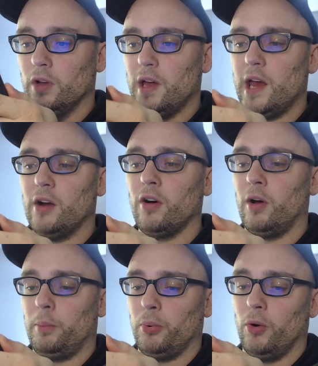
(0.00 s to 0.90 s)

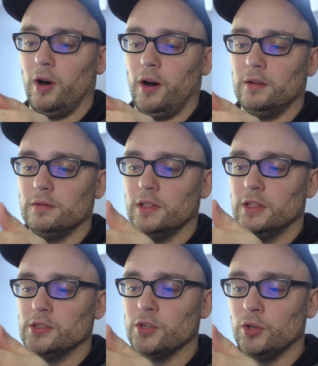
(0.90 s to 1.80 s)
Aéroport.
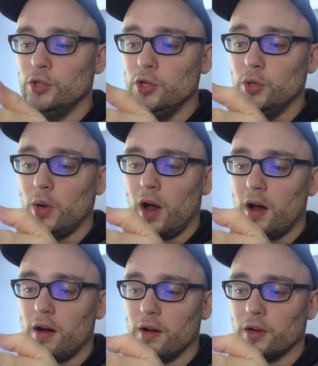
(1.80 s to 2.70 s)
So you
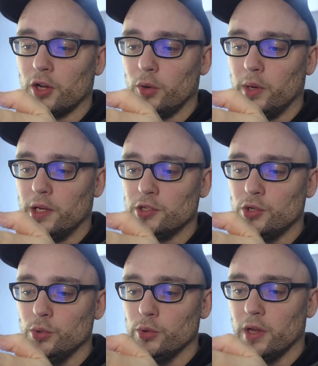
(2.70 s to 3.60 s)
are going
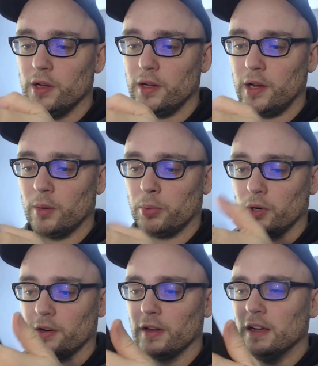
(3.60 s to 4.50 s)
to the
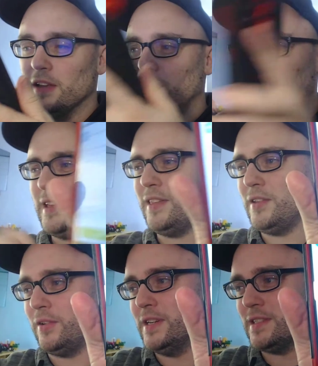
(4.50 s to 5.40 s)
airport. So I think the
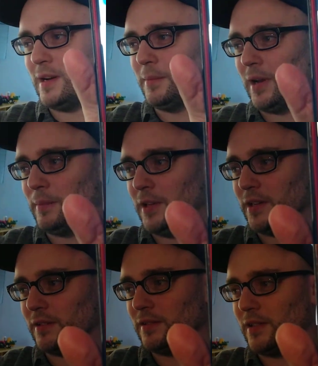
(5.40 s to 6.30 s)
only reason I'm
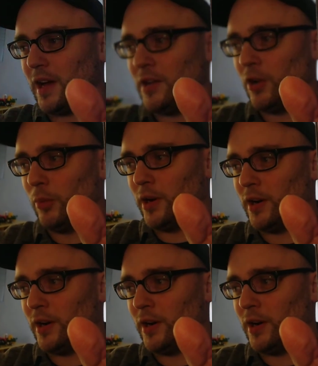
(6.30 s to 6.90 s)
like, I know what it